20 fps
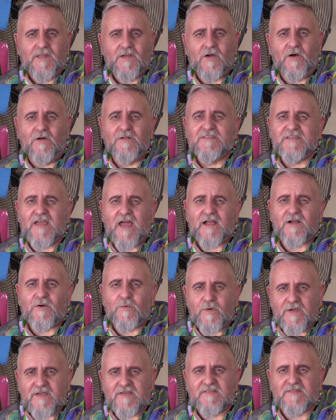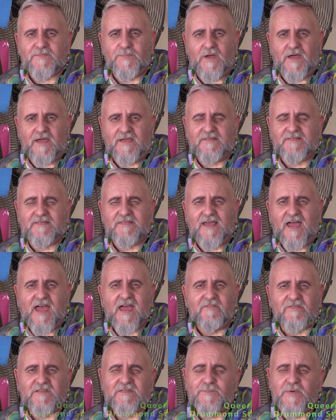contact Queerspace. They
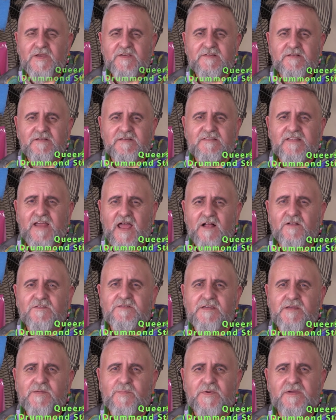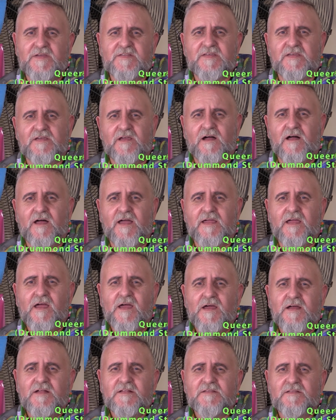have a specialist LGBTI
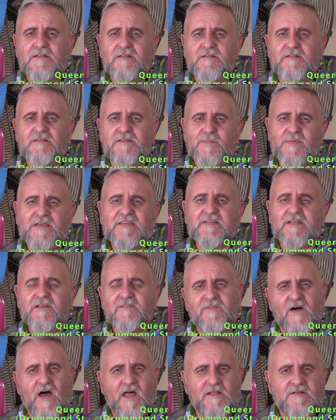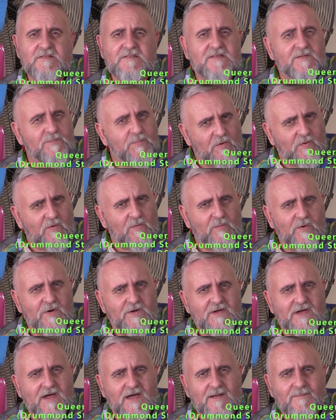domestic violence support
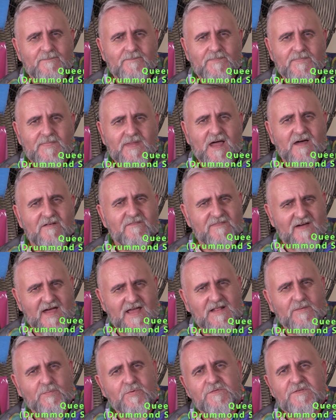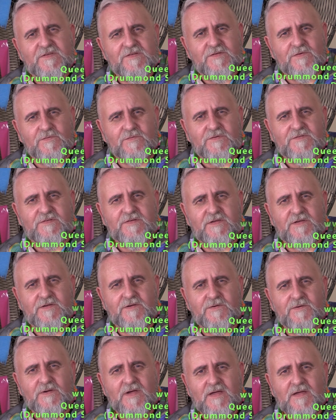worker available to talk to
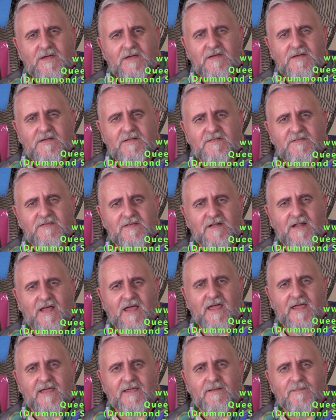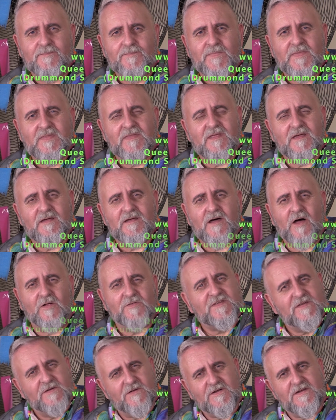you today.
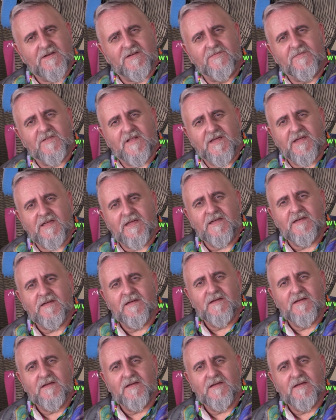Alternatively,